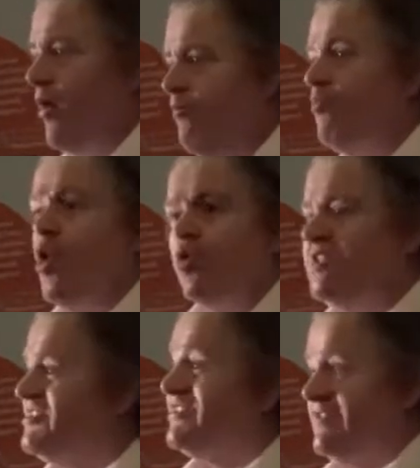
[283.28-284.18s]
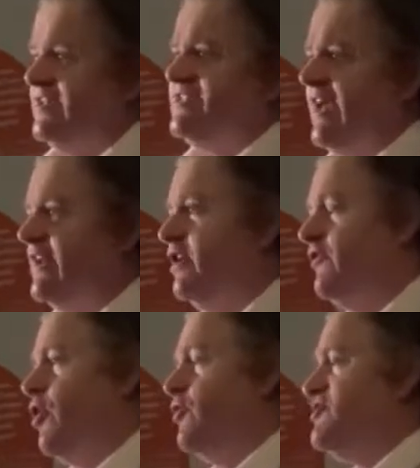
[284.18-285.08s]
More risks, sadly,
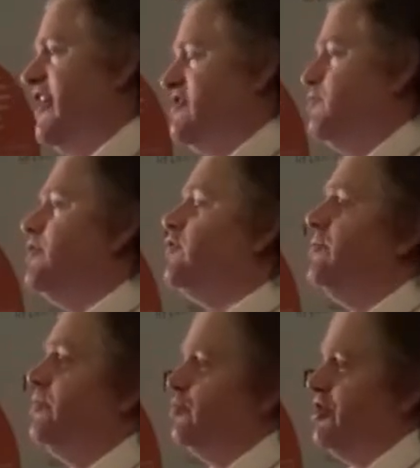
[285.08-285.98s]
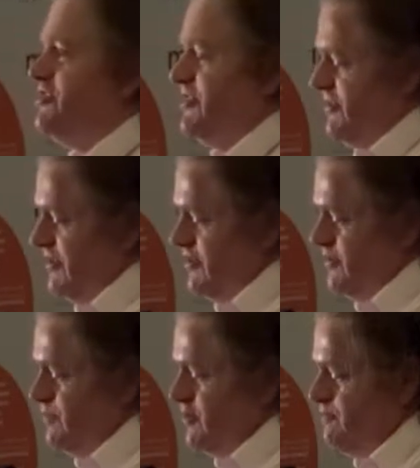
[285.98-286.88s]
of contact with the criminal justice
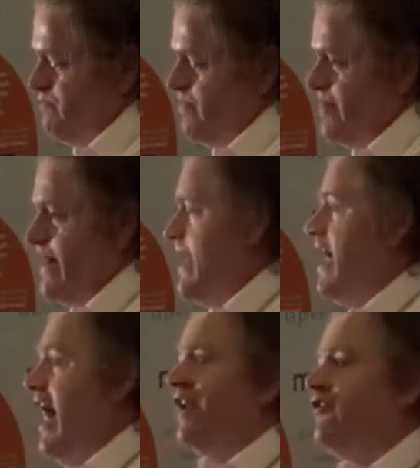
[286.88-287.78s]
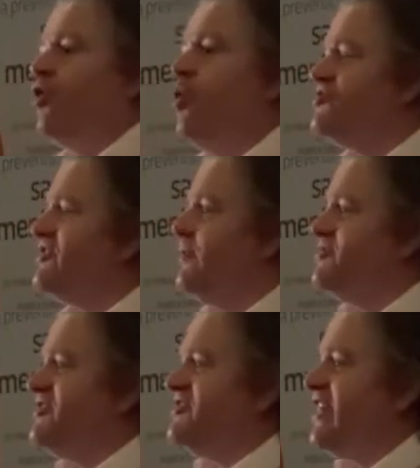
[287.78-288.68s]
systems. And of course, there is
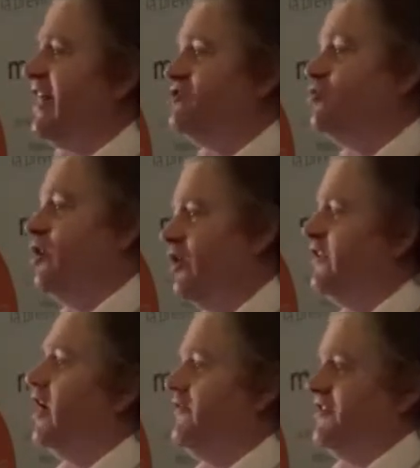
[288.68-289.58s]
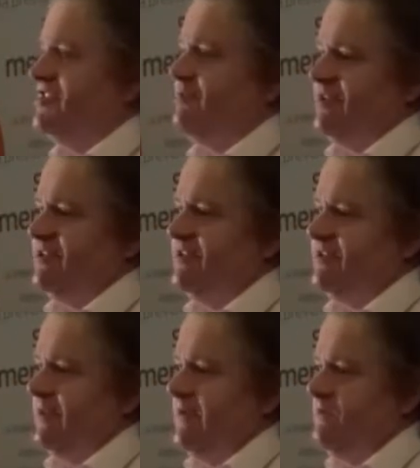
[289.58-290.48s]
the scandal of life
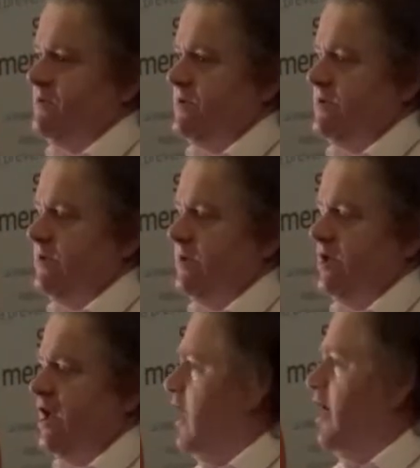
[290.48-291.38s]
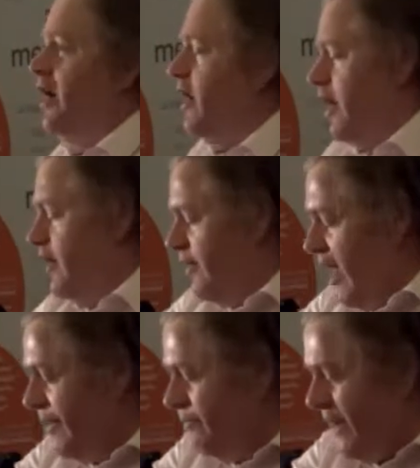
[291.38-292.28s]
expectancy.
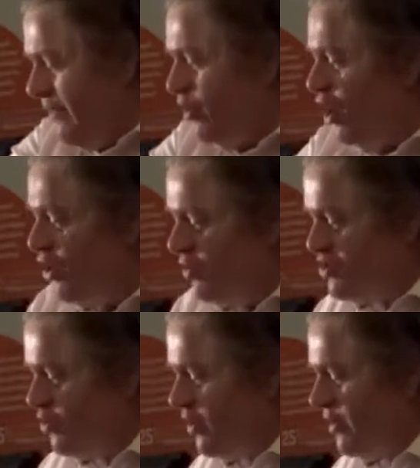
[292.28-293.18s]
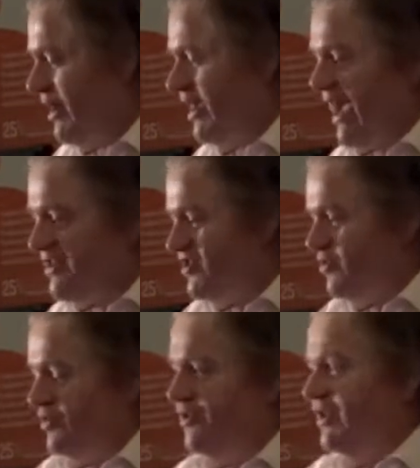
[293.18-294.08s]
I mean, Pat McGorry was talking about
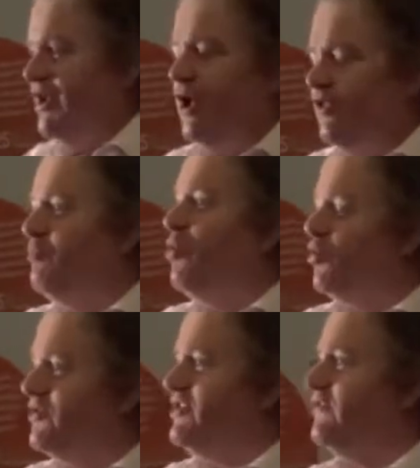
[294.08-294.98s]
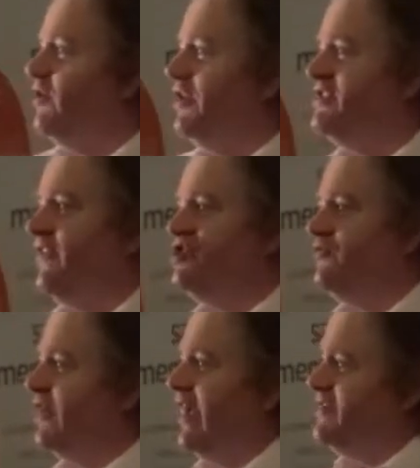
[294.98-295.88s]
cancer and the importance of early
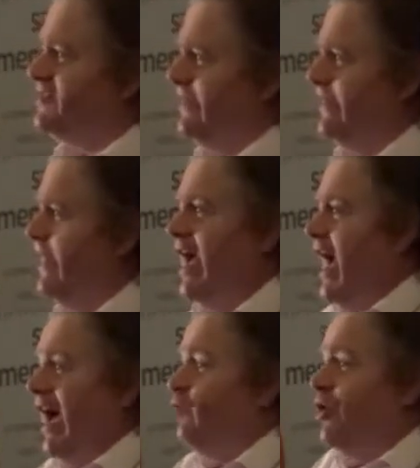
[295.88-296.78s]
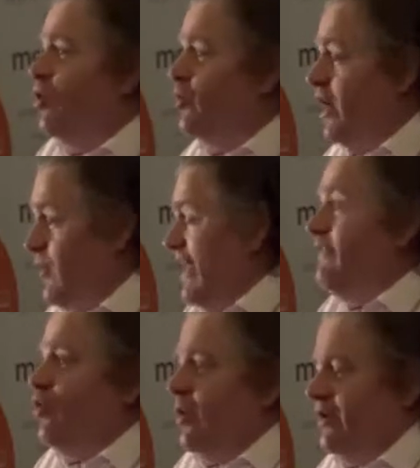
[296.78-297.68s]
intervention for cancer. And we all know, and
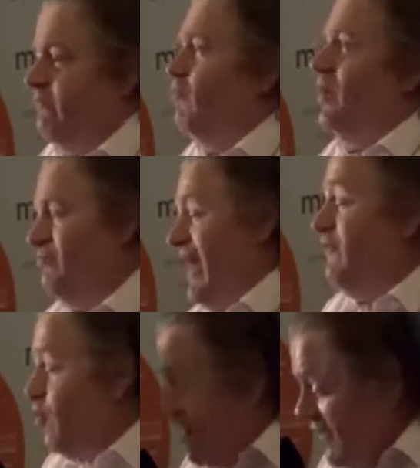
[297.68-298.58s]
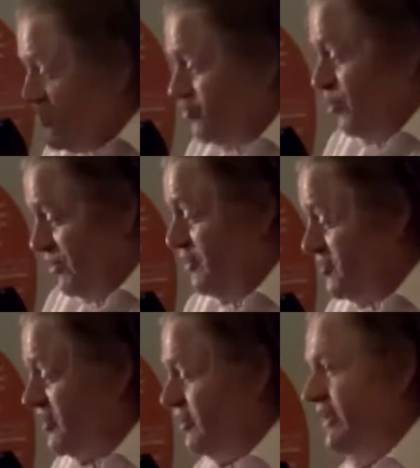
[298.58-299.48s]
everyone in this room knows,
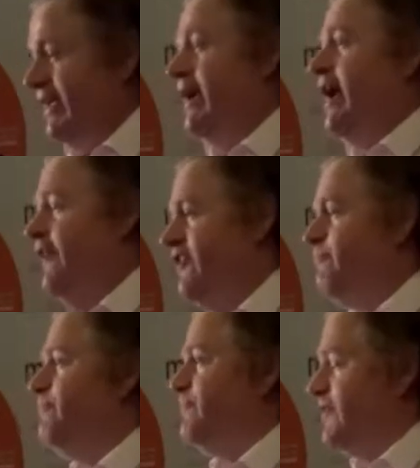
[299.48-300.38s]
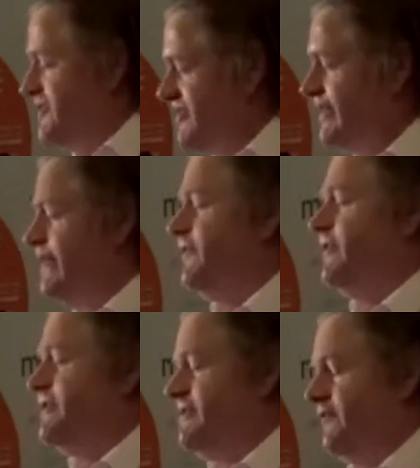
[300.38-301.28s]
certainly the
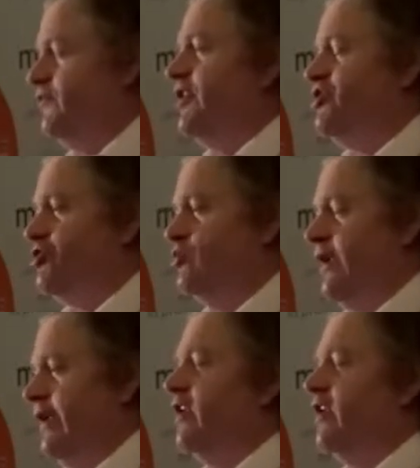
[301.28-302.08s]
significant differential in